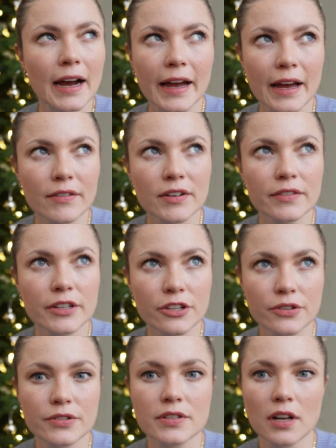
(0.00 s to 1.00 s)
I haven't even
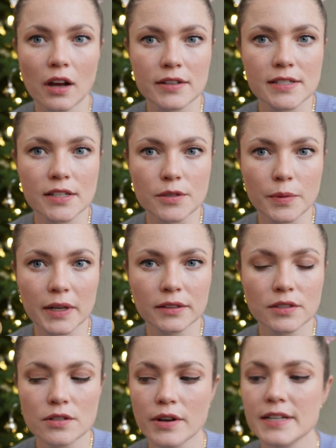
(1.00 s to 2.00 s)
used last year's one,
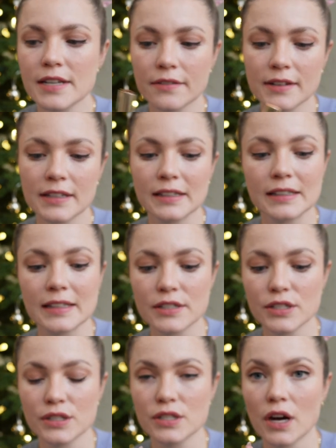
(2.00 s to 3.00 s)
so I definitely need
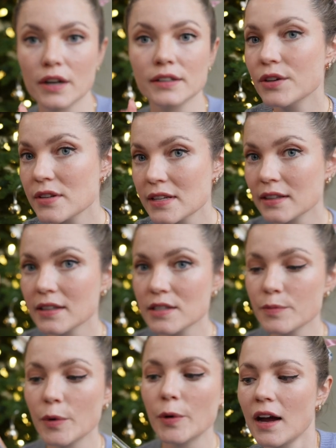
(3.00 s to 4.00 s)
to start using these
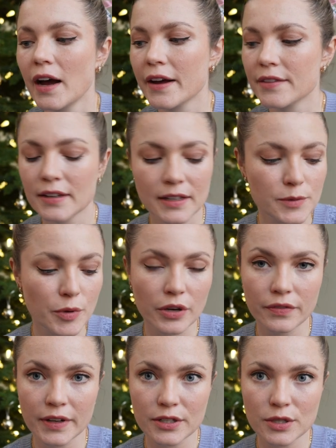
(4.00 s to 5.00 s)
more. I think it's
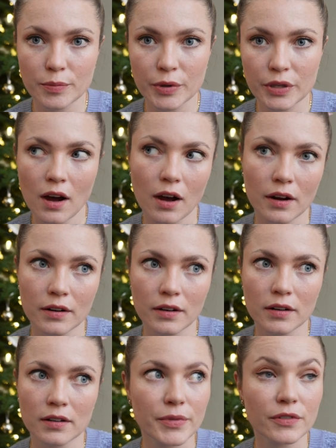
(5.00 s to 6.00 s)
perfect to put
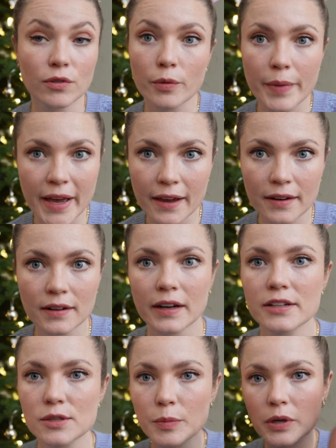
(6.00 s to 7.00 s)
on before bed. I
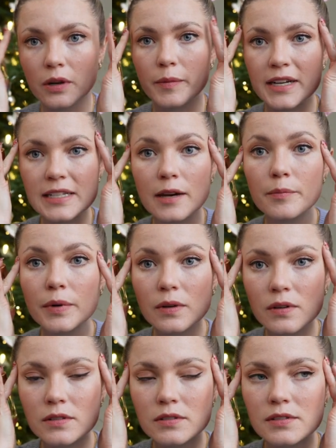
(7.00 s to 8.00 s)
just put on my
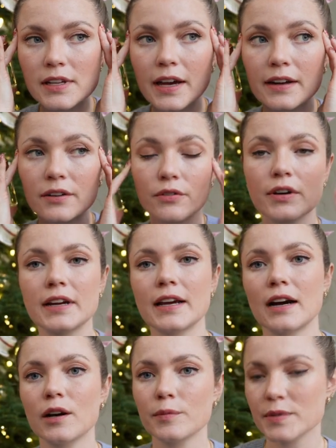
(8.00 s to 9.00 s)
temples and it really
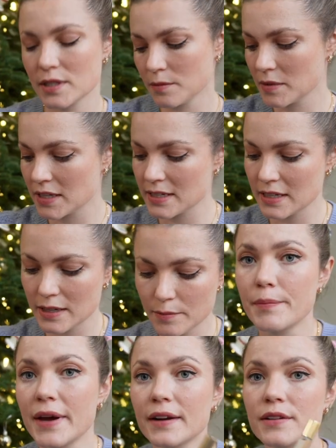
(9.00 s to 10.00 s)
helps me
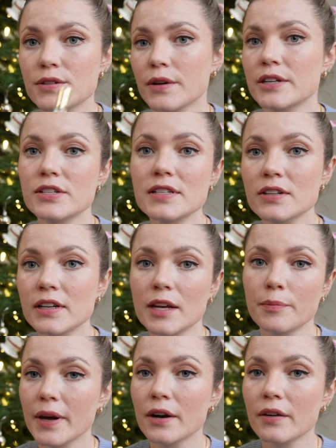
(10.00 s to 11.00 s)
sleep better. So I just need to
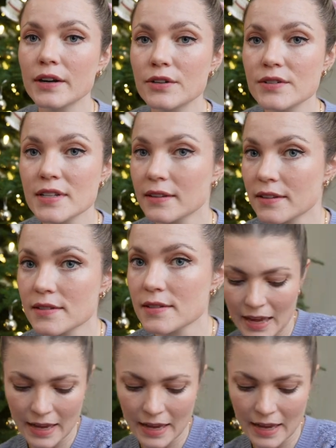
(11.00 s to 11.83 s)
get better at using this.